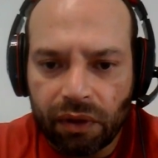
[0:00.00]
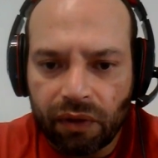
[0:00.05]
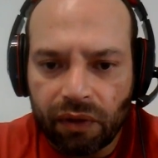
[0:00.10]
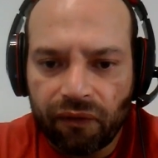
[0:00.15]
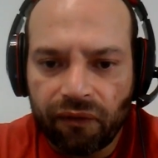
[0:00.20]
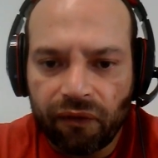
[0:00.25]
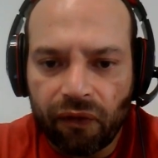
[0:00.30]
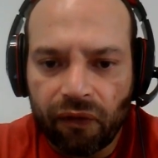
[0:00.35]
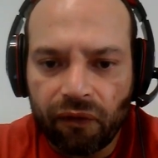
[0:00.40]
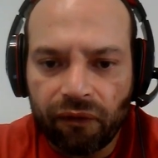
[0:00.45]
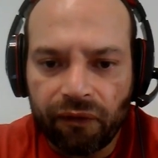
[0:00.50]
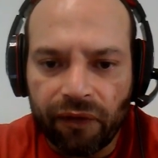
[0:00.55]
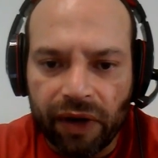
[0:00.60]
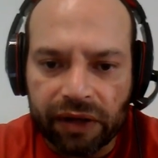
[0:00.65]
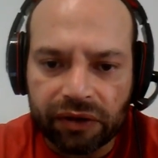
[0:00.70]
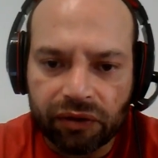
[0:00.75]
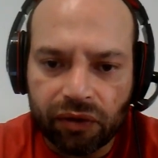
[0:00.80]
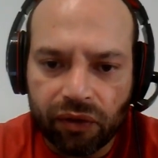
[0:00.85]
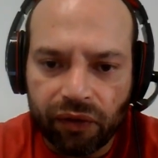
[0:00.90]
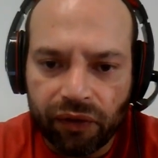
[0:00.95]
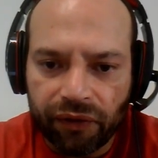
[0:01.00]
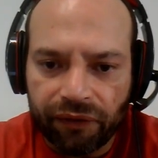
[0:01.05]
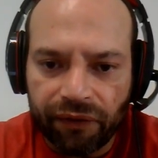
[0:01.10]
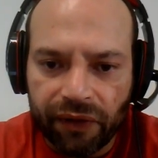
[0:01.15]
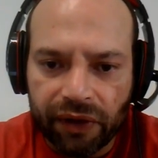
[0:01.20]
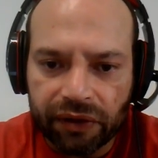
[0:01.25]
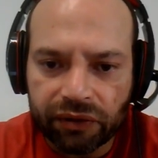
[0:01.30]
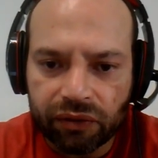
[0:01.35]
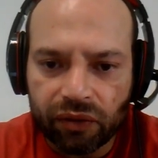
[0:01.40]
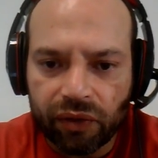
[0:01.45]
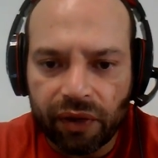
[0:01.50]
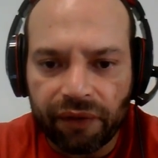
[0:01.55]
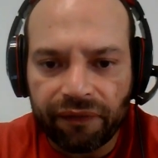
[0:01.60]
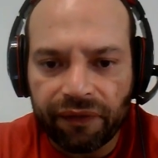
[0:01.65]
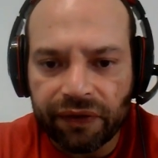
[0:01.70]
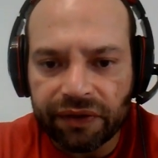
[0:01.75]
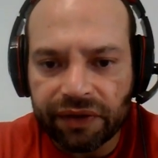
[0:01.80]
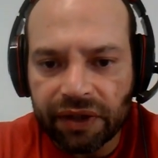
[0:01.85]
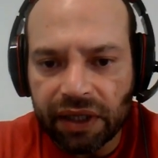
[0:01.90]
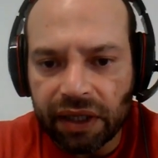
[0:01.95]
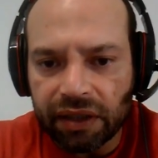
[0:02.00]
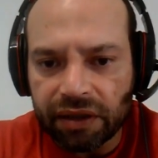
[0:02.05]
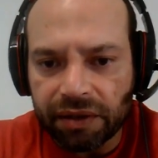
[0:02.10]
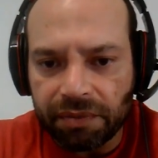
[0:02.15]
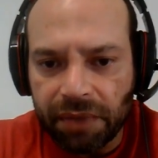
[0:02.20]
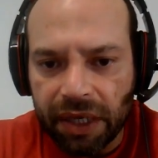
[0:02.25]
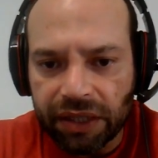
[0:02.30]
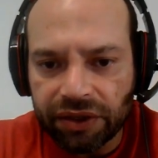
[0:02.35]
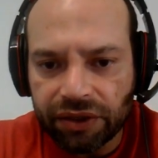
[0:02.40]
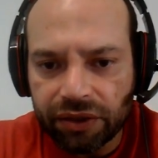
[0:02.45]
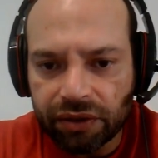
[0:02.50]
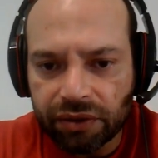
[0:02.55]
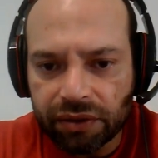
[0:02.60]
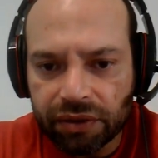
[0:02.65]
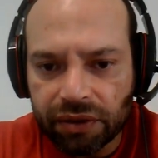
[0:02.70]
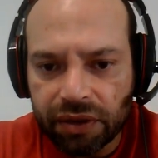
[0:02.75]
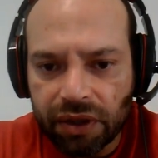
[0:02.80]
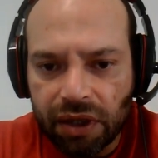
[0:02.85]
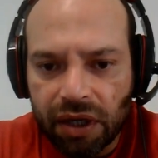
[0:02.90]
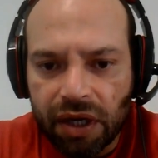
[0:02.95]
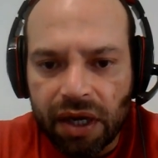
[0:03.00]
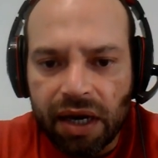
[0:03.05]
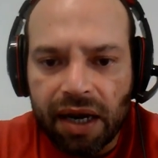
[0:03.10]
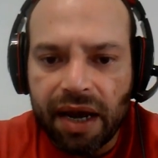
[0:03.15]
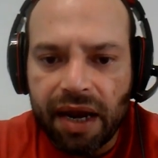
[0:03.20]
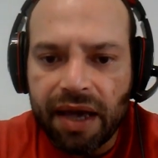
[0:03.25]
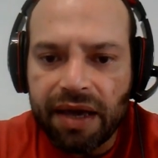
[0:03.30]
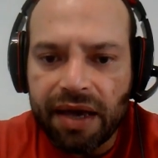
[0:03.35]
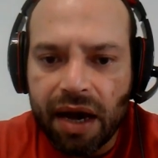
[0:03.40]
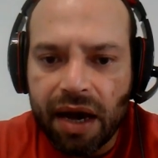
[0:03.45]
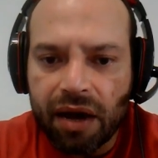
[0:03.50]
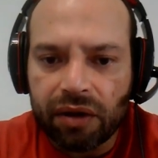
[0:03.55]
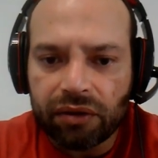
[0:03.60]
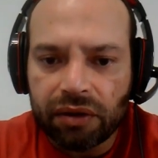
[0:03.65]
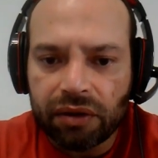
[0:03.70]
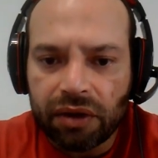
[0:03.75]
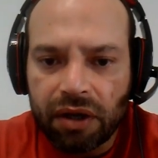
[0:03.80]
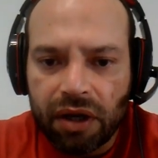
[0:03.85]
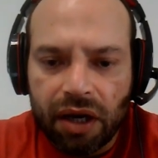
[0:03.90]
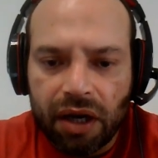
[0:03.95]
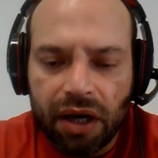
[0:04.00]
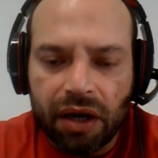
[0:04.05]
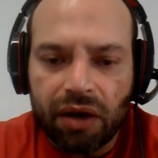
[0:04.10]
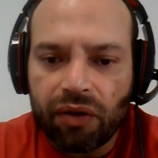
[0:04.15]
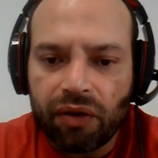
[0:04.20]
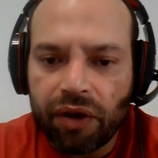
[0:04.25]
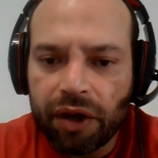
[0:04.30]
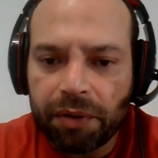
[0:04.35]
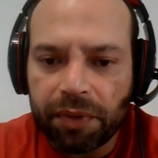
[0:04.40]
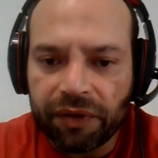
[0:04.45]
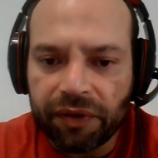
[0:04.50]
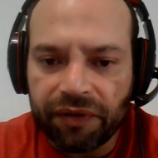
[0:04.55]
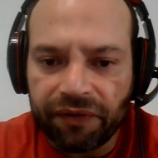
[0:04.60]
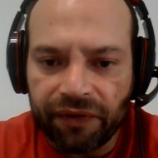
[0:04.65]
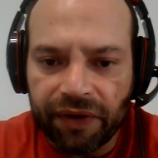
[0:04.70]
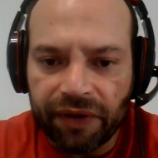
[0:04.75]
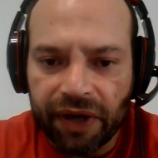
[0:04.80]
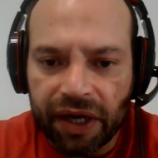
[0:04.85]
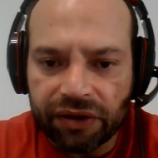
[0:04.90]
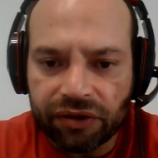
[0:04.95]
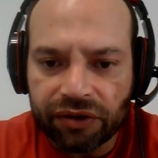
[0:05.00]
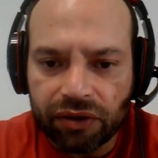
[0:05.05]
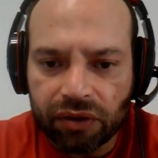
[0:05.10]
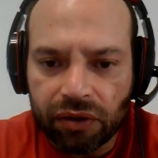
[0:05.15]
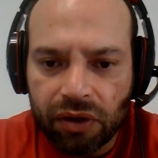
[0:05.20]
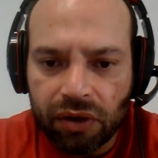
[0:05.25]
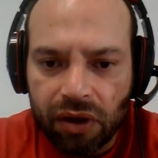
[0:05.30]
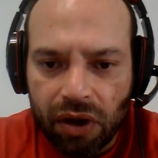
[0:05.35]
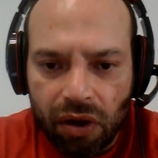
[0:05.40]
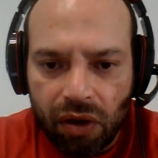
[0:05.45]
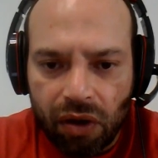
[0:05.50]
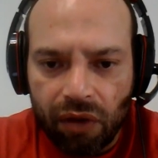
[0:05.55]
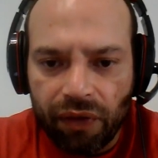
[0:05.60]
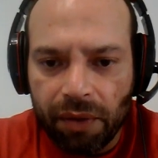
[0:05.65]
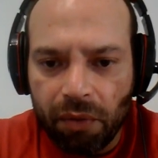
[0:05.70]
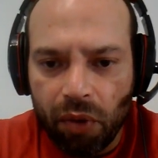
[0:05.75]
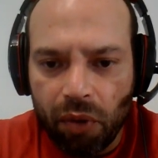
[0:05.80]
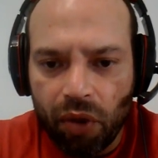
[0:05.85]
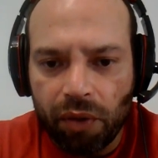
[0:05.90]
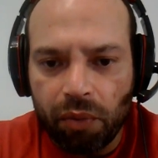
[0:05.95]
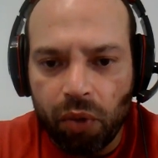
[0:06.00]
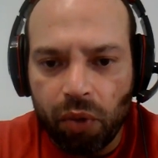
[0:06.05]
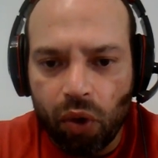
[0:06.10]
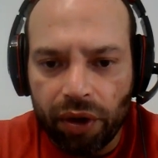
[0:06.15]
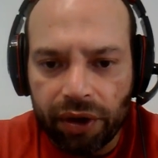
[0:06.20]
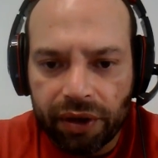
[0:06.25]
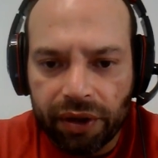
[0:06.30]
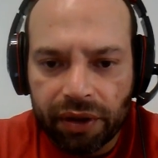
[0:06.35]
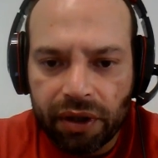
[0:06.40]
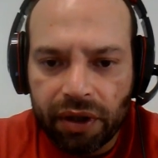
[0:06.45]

Form factor refers to the physical dimensions, layout, and other specifications of the motherboard.